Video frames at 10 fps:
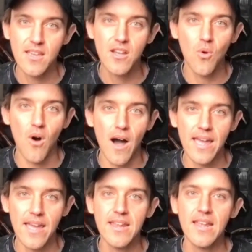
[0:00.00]

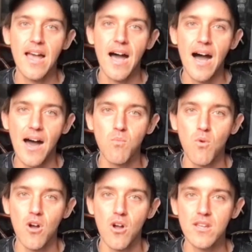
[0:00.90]
quiet, hard
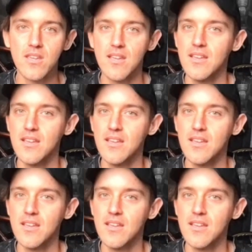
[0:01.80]
work,